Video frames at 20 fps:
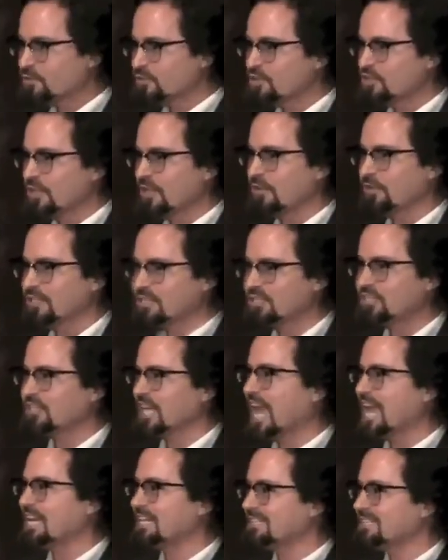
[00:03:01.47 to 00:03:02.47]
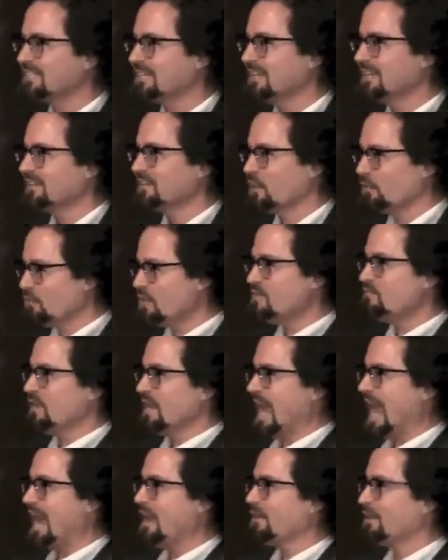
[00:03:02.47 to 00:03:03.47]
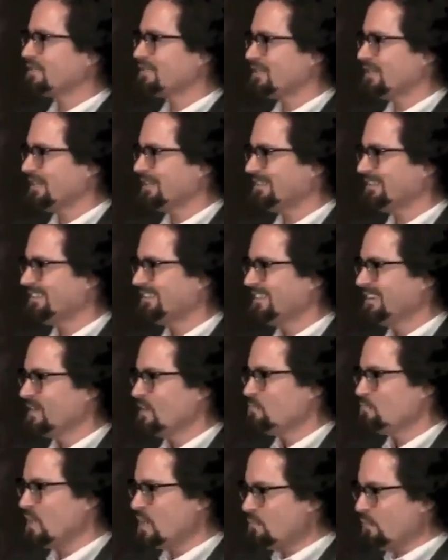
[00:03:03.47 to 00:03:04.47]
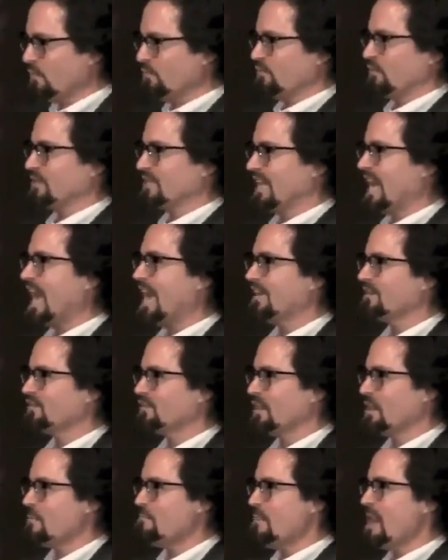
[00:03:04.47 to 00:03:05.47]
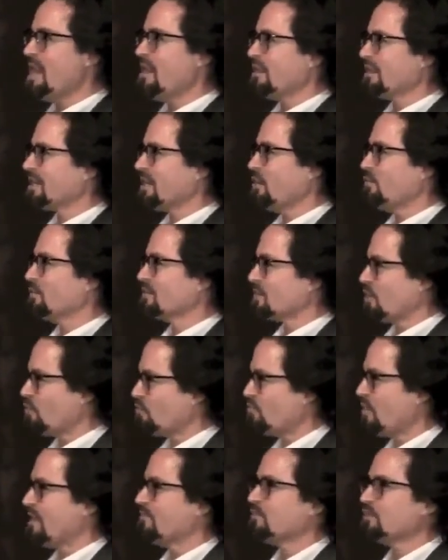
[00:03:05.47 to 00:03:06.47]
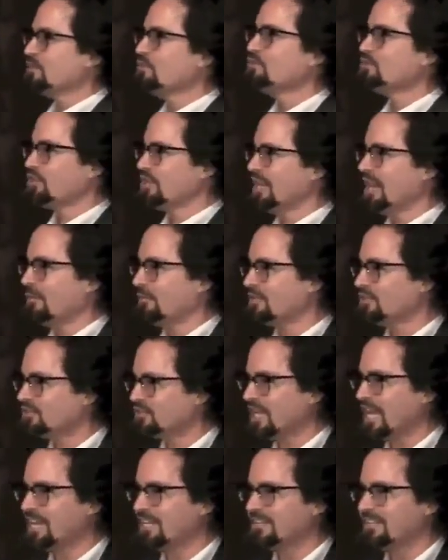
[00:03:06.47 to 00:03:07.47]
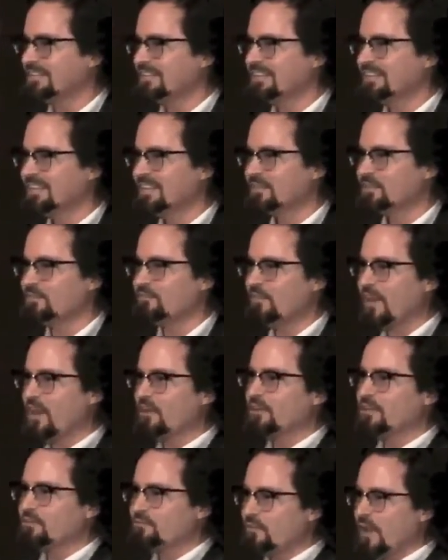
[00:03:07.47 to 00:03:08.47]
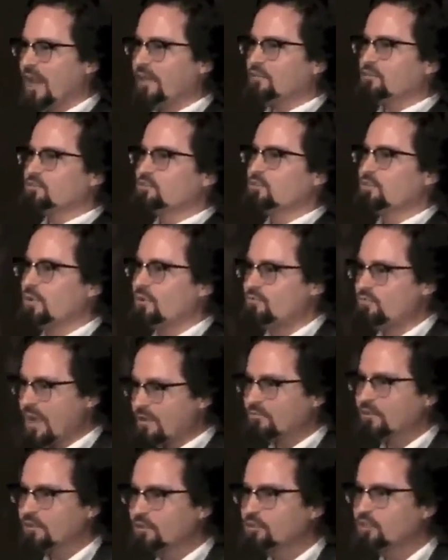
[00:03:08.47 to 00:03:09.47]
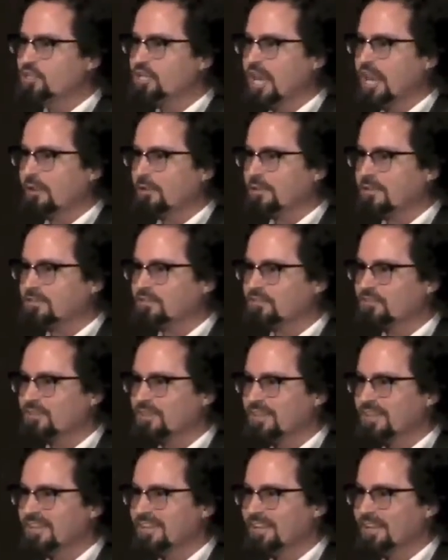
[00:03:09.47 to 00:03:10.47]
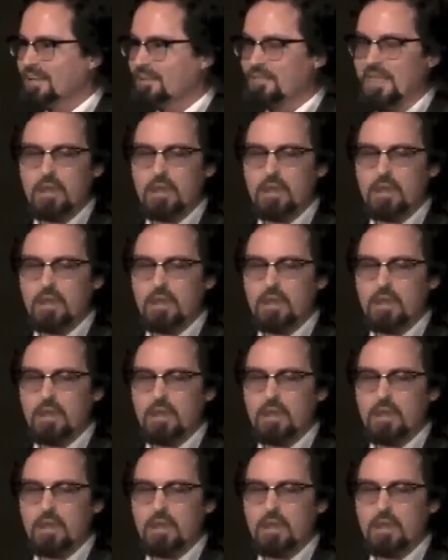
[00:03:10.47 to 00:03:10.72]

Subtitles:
revolutionary state that we've inherited. People forget that America was a revolutionary state. The founding fathers were revolutionaries.